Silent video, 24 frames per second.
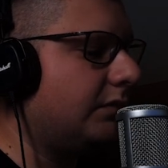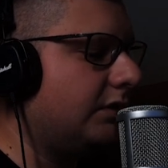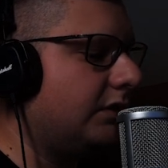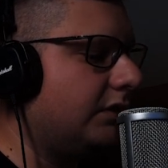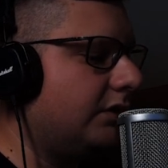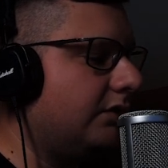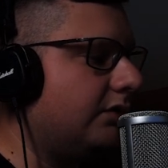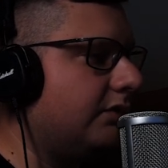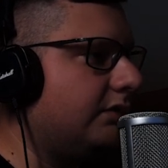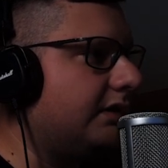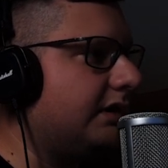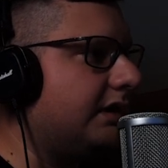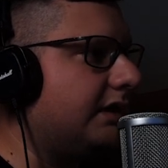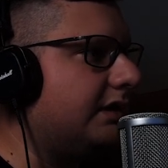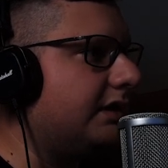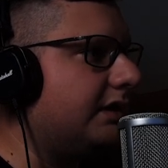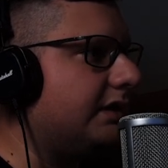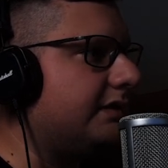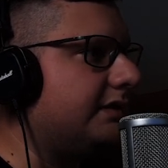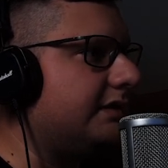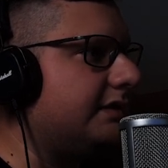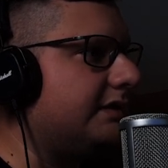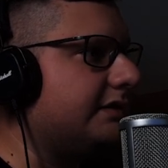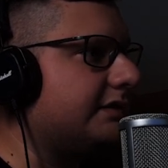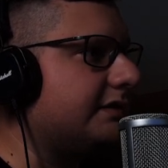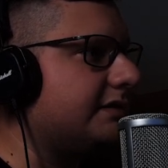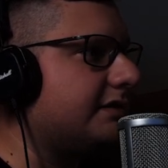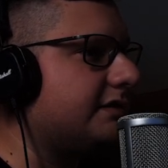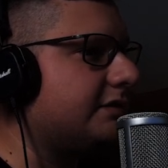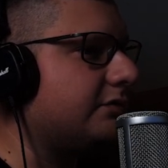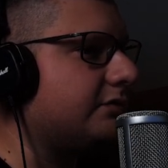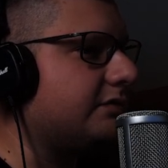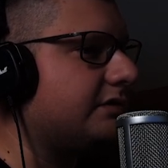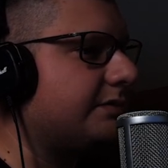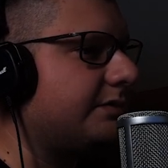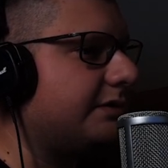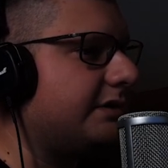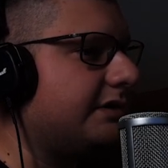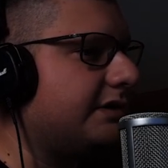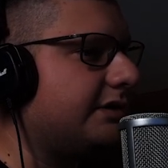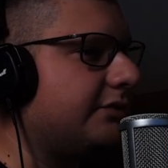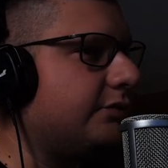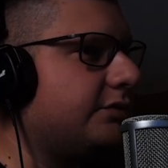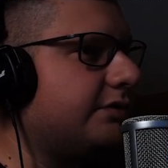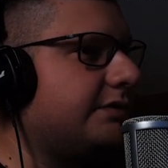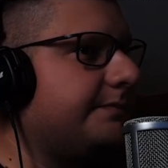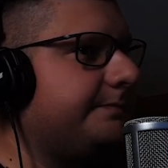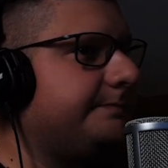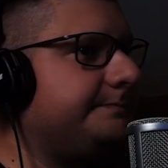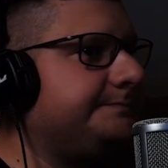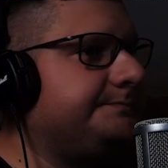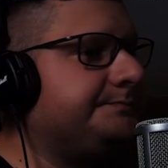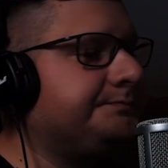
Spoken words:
Okay, I think this looks pretty good.